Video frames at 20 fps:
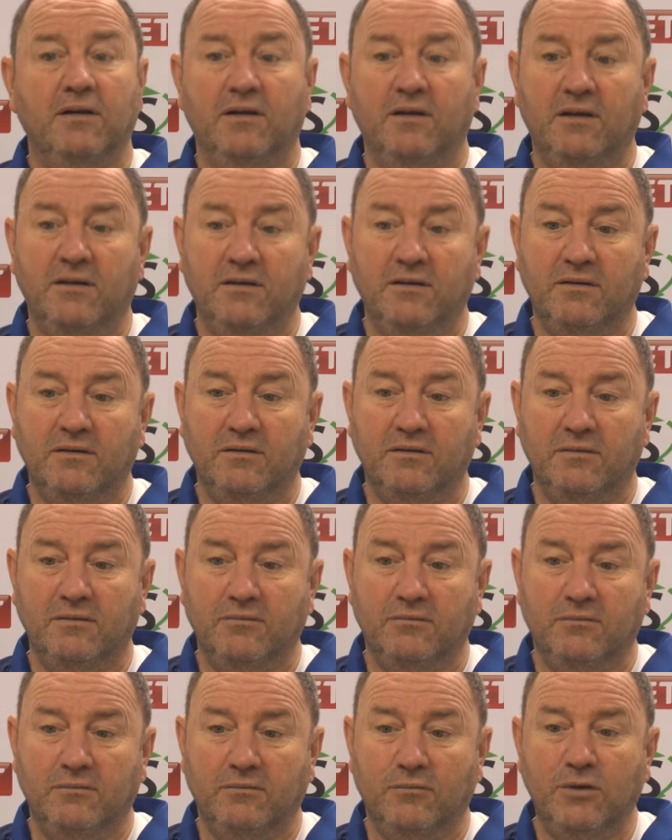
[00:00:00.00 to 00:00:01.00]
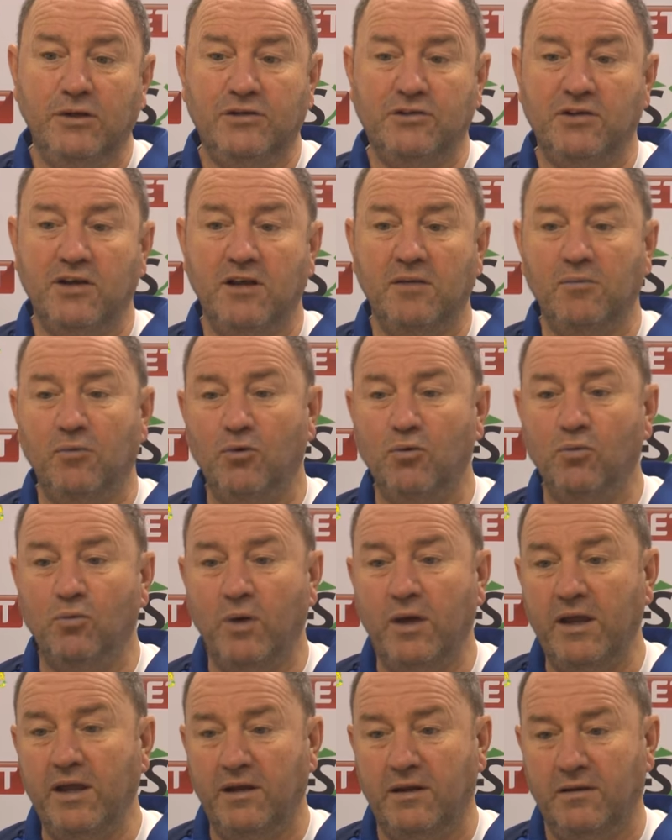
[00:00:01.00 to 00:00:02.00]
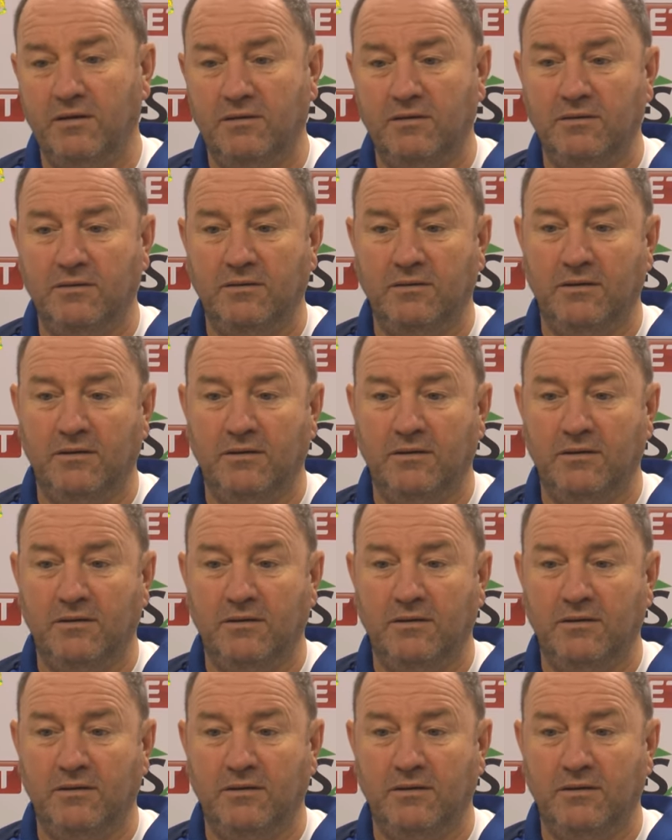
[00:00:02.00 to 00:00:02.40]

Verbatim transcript: and we see them all week.